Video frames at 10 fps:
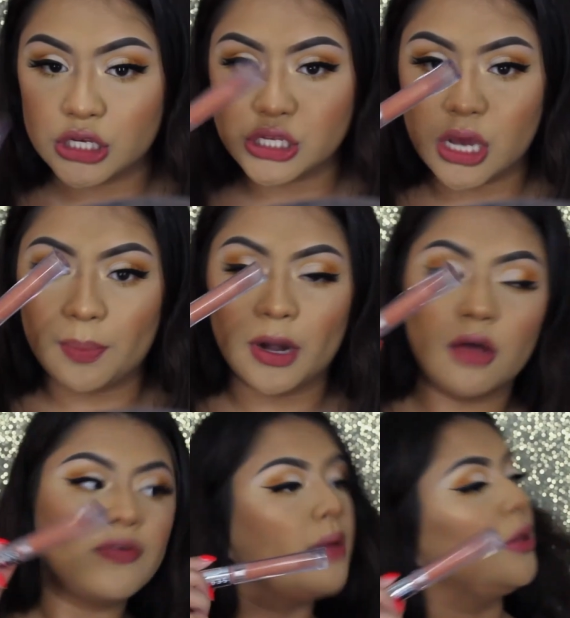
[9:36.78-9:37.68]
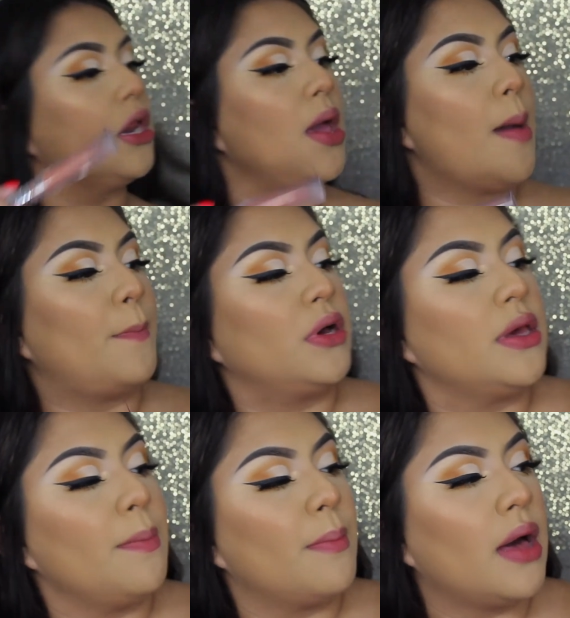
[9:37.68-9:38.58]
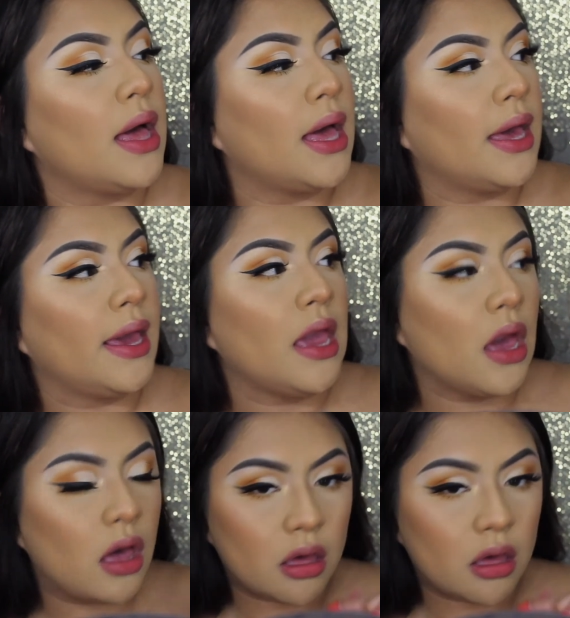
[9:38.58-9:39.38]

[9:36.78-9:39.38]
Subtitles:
to top it off, I'm going to put my